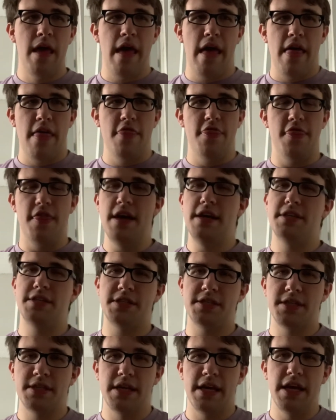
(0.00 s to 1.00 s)

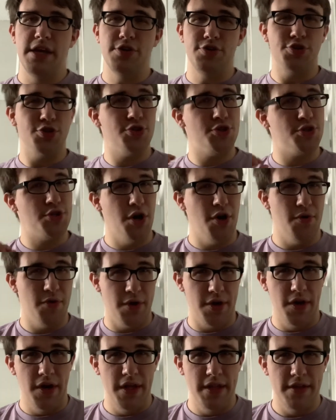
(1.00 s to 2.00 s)
This is so
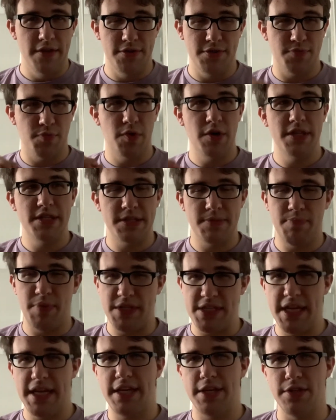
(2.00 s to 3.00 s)
good. There's one
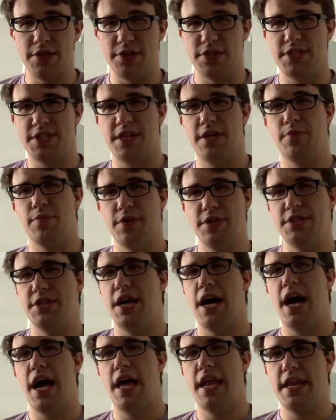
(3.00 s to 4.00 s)
particular scene where
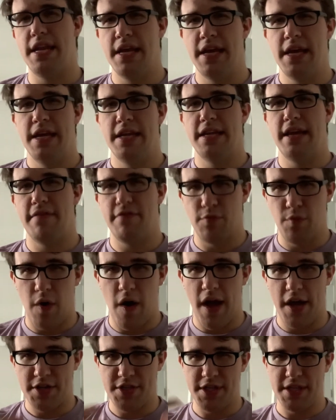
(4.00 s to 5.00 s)
John David
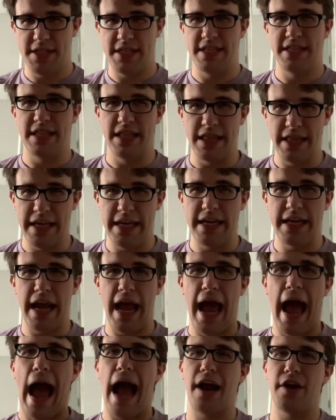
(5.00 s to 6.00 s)
Washington, the lead
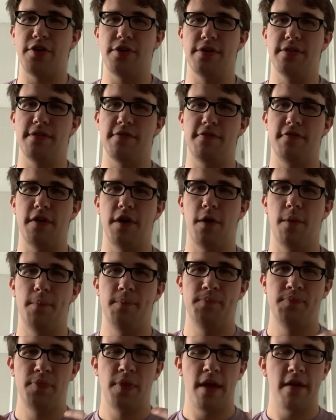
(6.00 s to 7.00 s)
actor in the film,
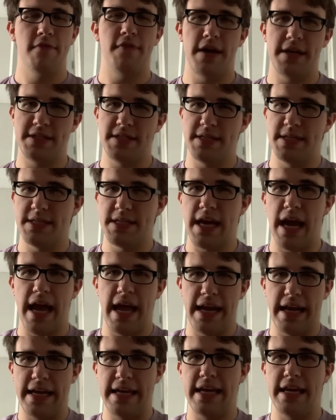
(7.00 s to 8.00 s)
fights this guy
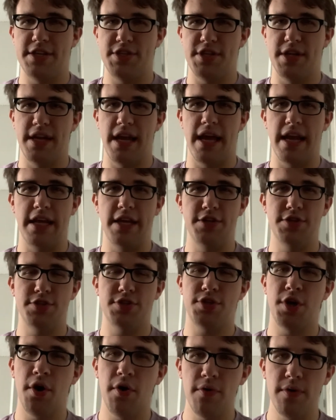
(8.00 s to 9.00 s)
in a kitchen, and he
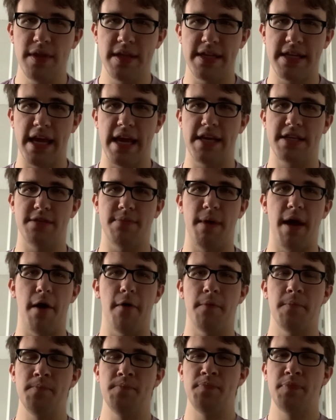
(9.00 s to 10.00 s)
just totally takes him
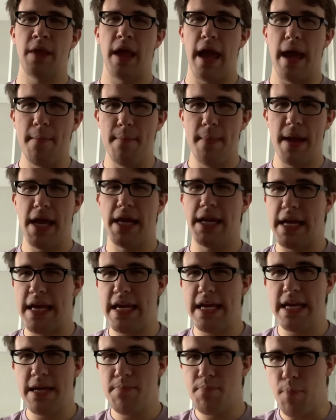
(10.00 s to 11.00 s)
out. And man,
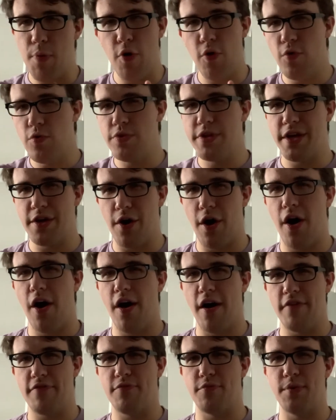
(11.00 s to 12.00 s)
he pulled it
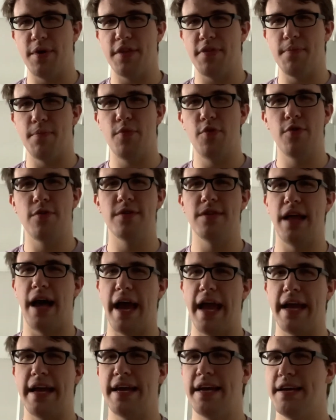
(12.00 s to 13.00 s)
off with more
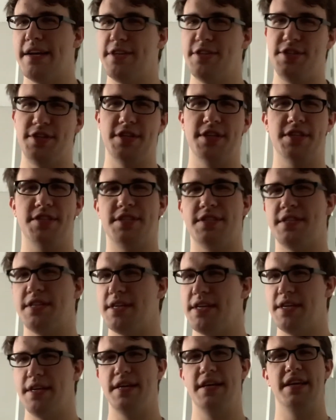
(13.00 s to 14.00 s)
like just,
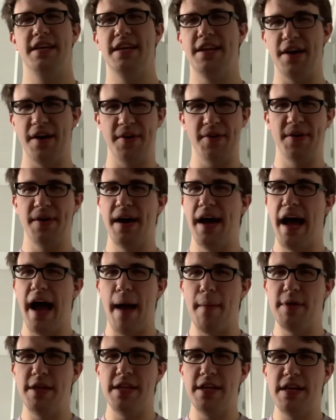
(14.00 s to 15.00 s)

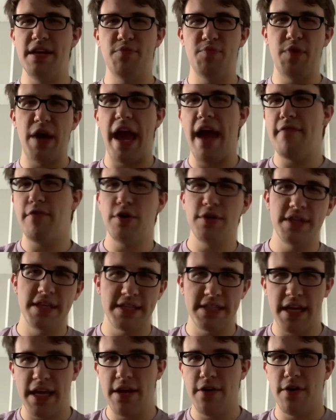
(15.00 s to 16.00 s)
I mean, we have all
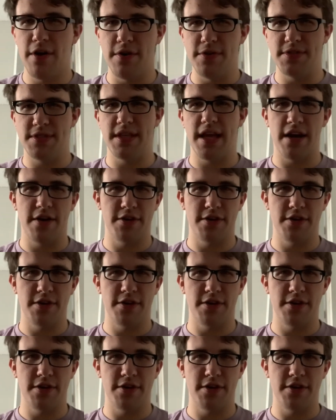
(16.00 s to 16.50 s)
these heroes that are